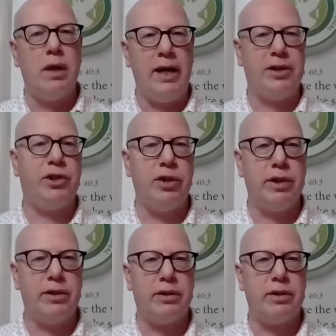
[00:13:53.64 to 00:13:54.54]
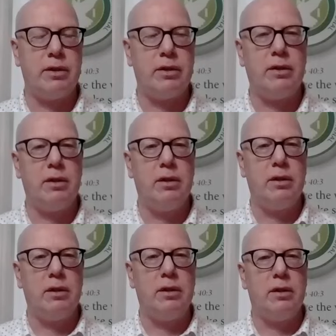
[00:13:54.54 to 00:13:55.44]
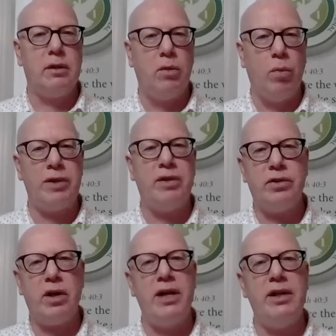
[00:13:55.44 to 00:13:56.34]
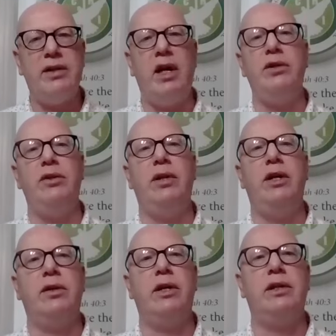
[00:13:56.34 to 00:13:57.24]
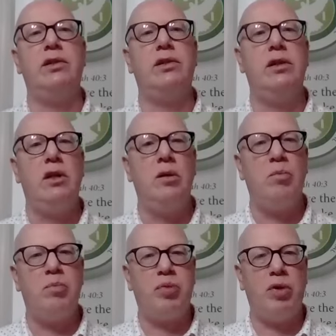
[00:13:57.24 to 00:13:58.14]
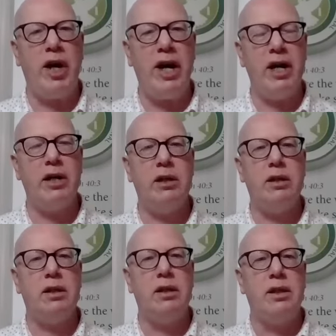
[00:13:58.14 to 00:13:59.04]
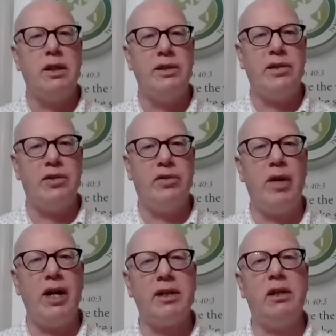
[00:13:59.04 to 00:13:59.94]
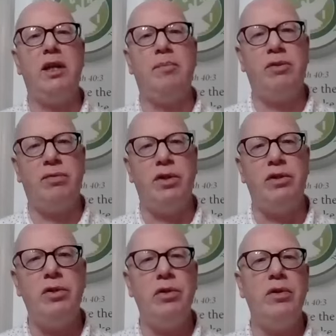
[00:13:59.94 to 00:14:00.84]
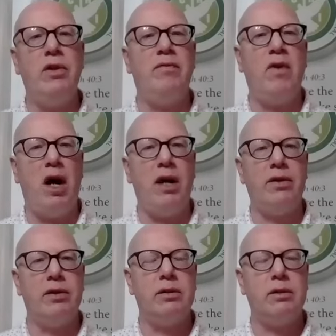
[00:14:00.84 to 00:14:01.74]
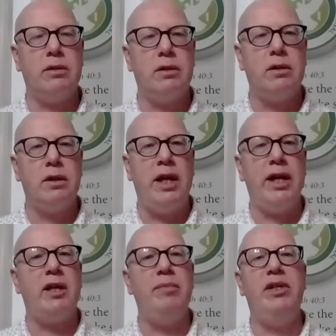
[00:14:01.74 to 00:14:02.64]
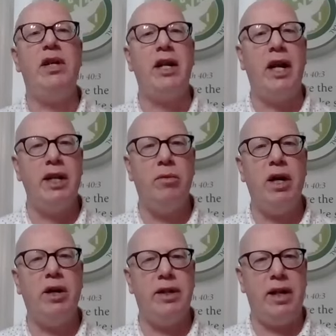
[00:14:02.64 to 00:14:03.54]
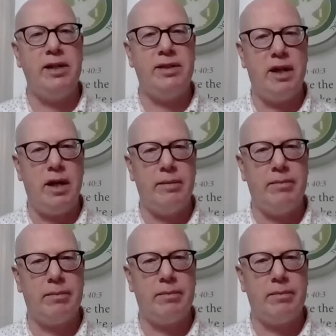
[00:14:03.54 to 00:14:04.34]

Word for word: at church. What they're trying to tell you here is prayer is a direct link between you and the Father, and it can be done anywhere at any time.